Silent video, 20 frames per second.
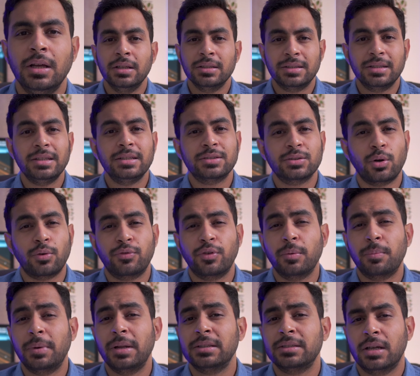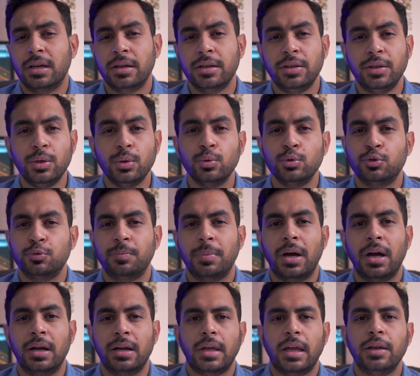See, software plays a huge
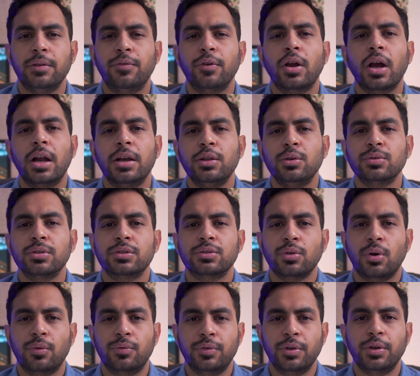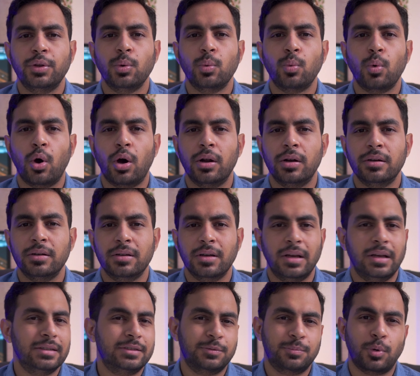part, and if you can't use the software you want,
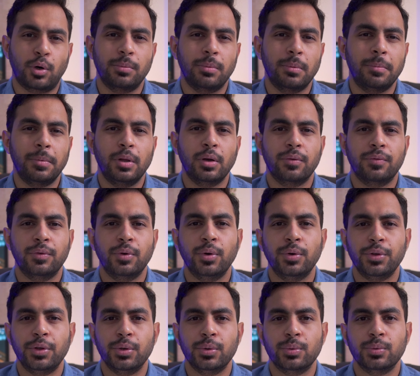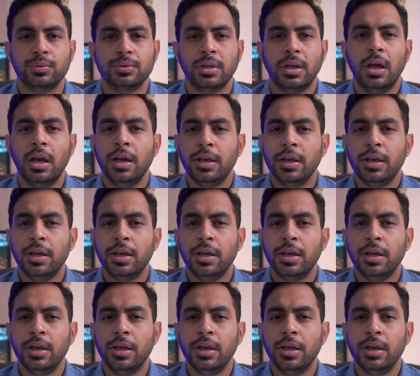it's probably of no use.